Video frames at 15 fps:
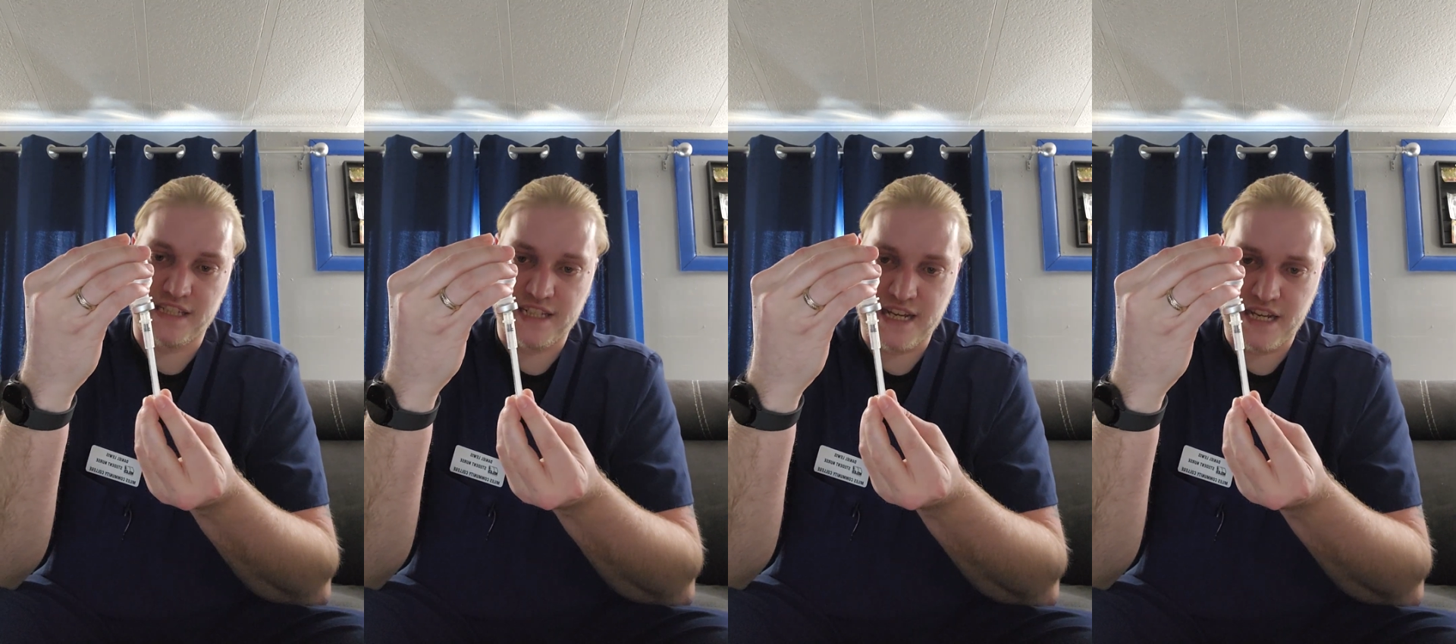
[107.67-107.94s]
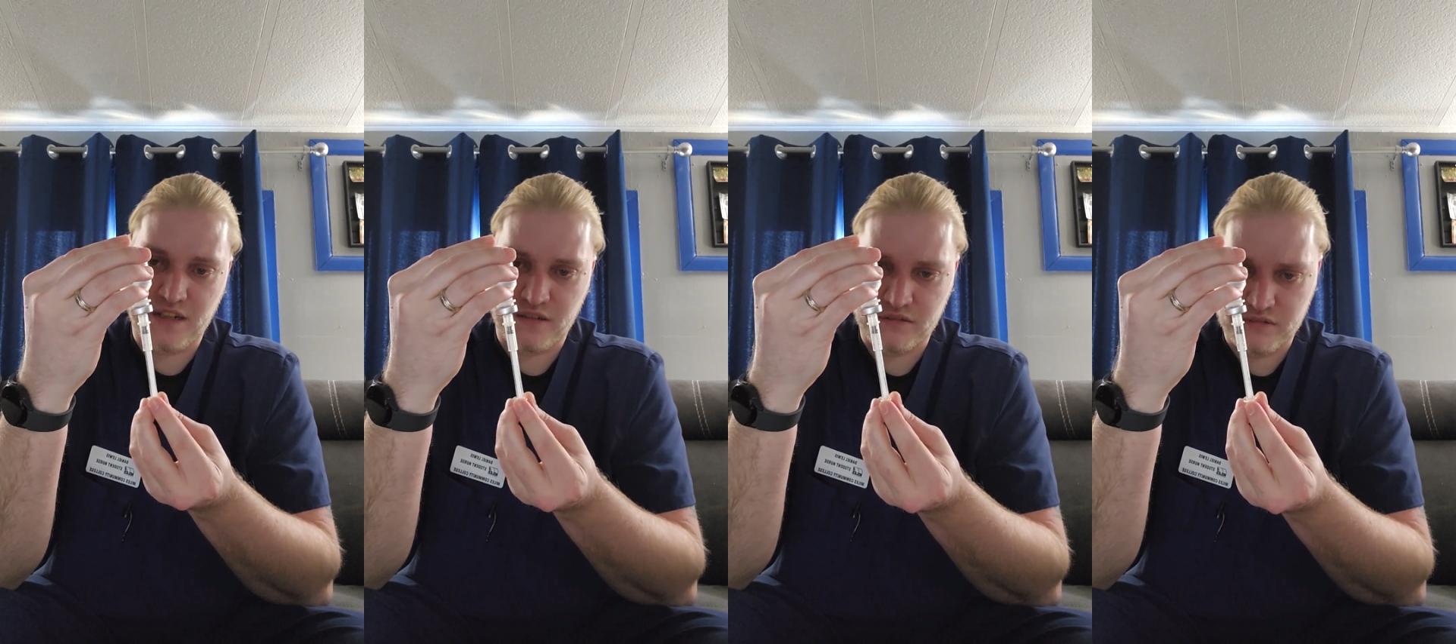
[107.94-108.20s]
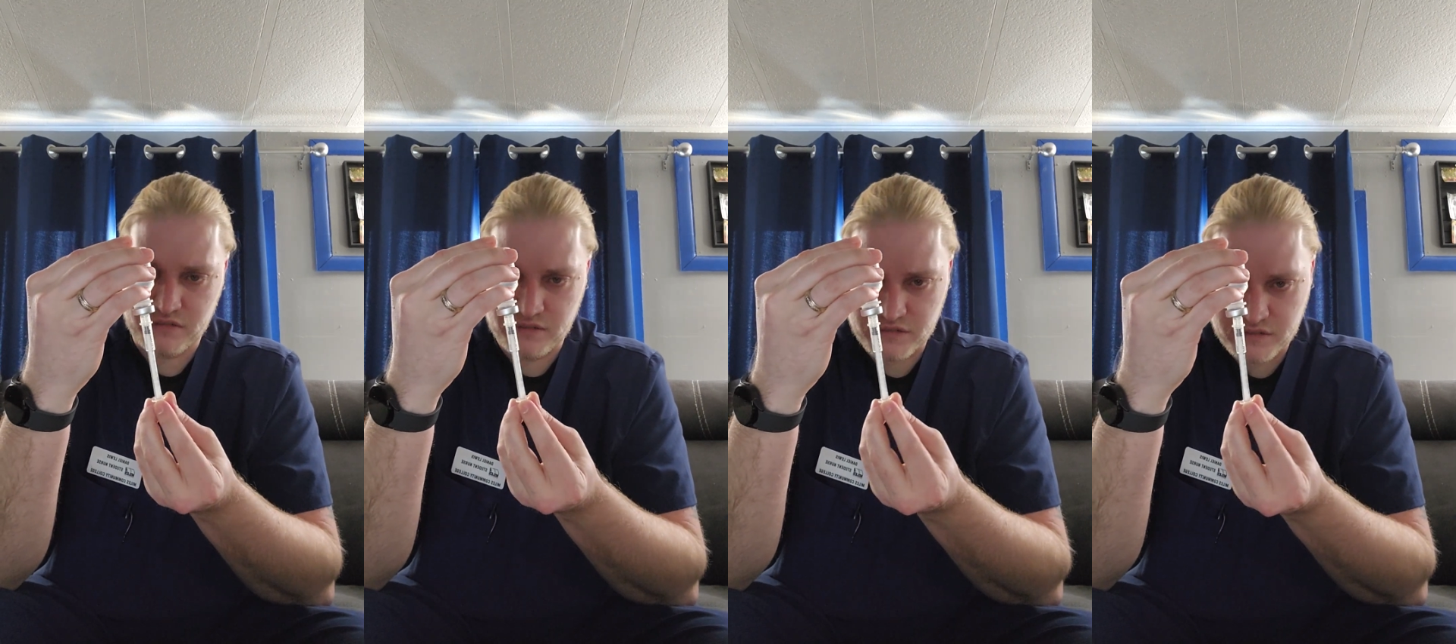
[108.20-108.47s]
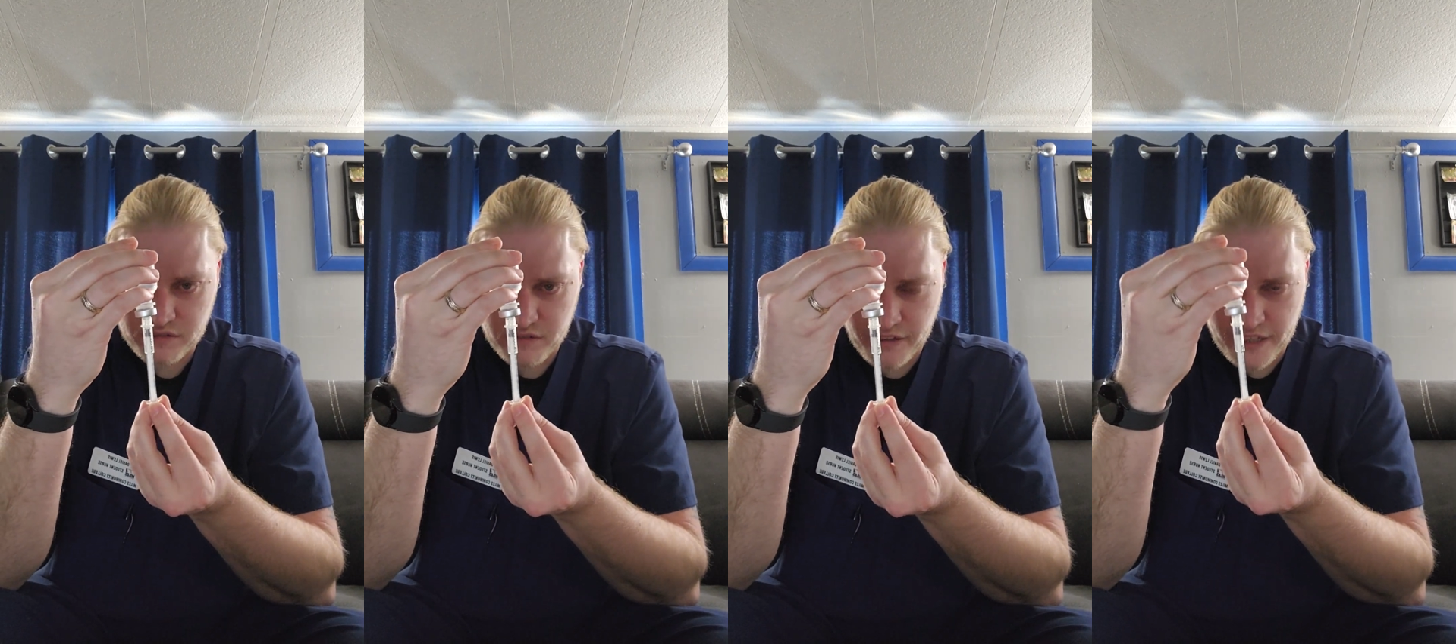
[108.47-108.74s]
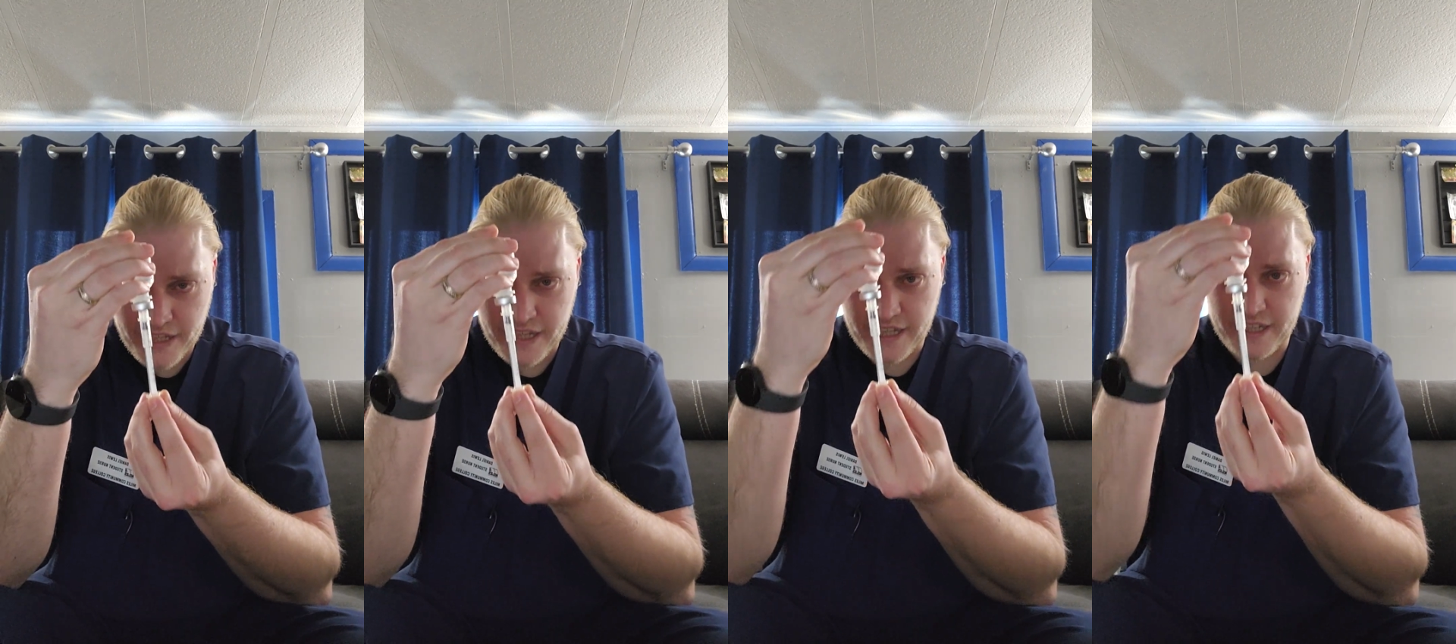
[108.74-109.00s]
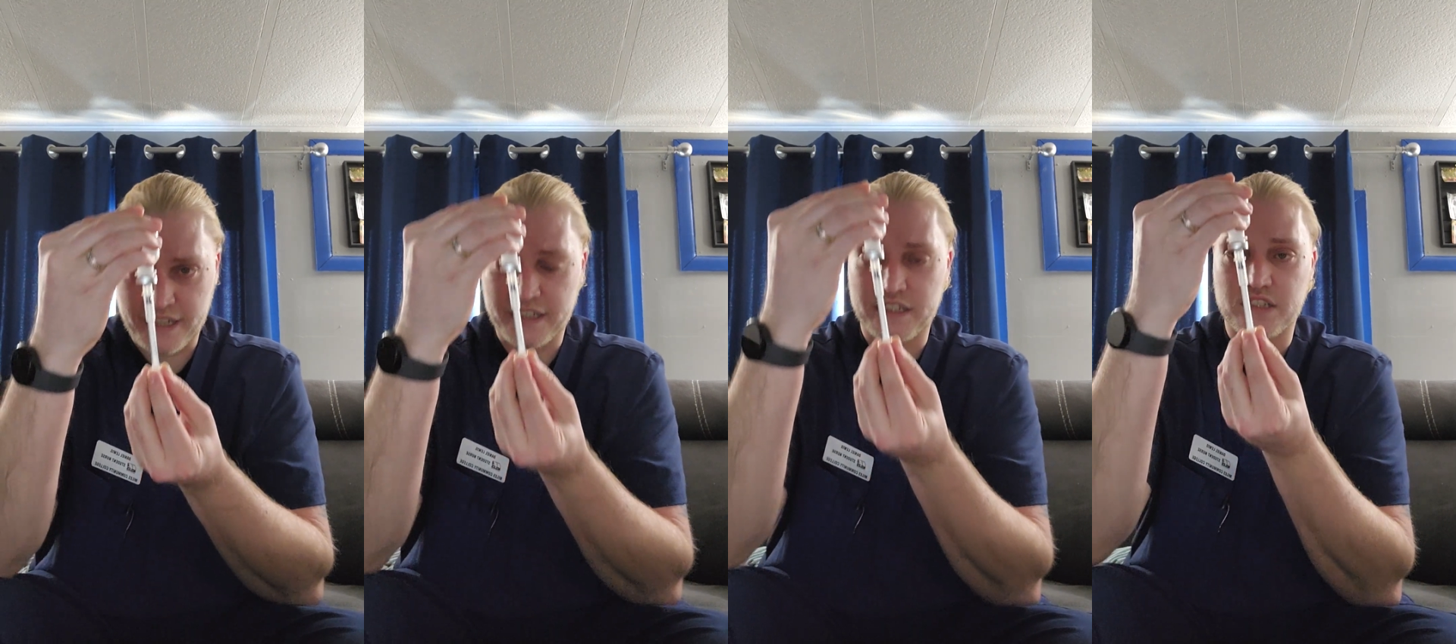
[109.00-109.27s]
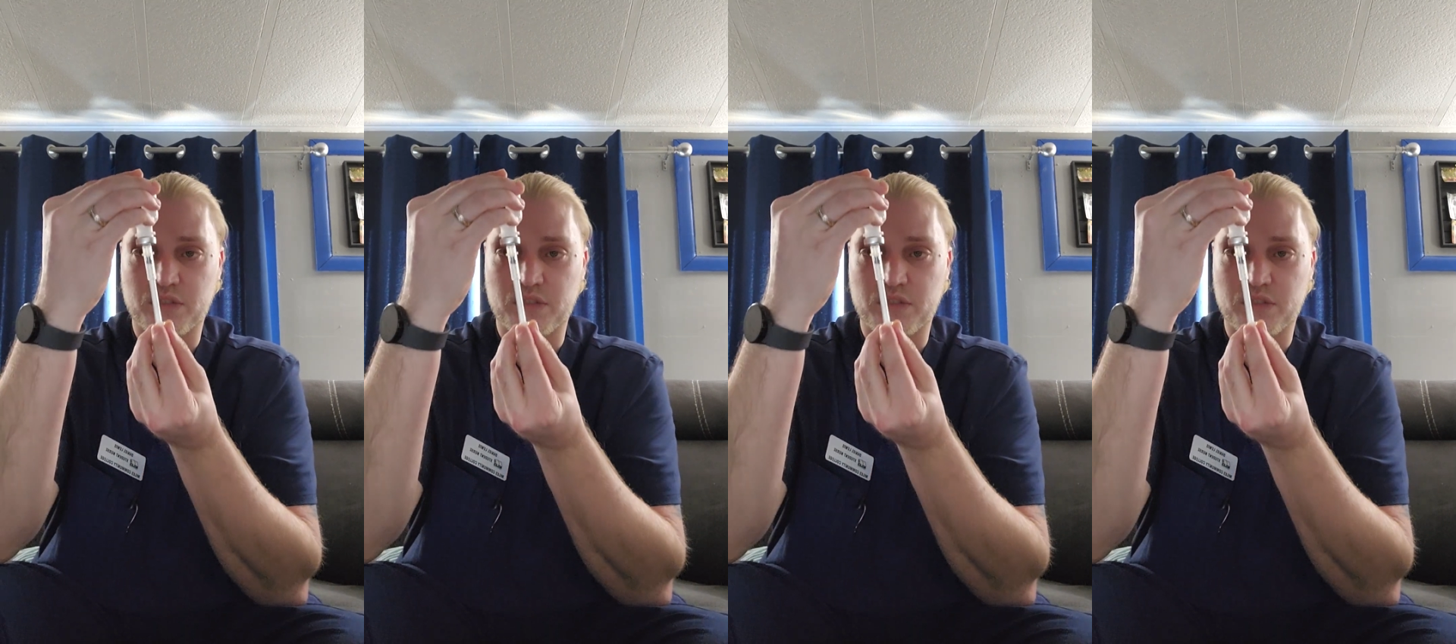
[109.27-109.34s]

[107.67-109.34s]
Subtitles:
down and